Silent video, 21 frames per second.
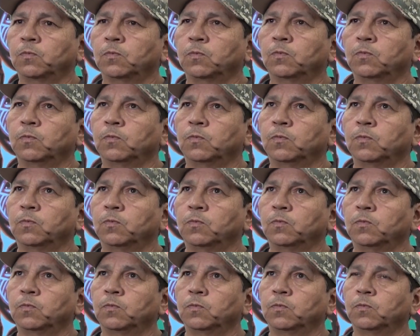
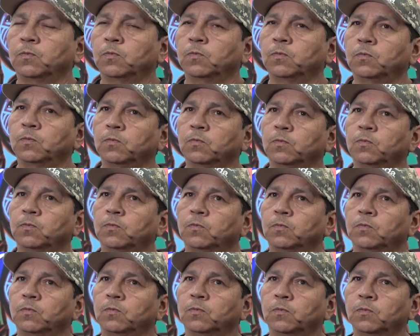
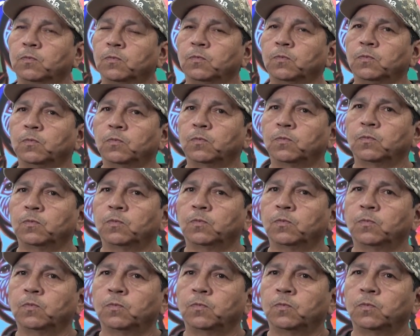
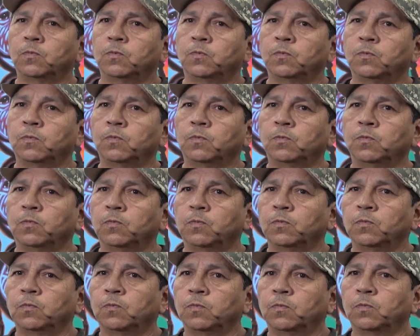
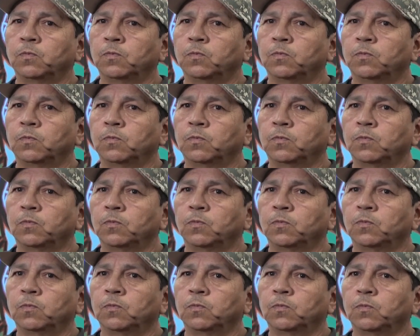
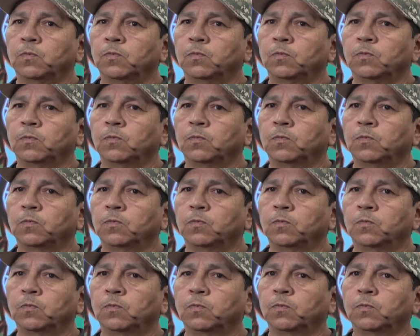
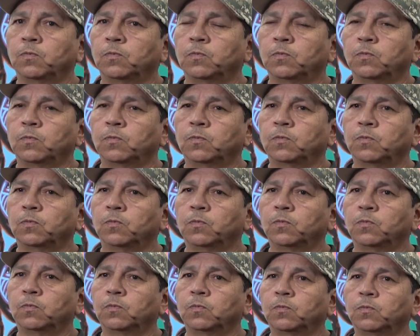
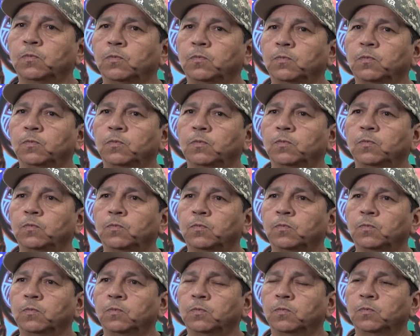
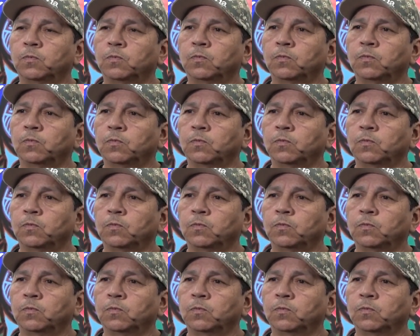No words are spoken by the person on screen.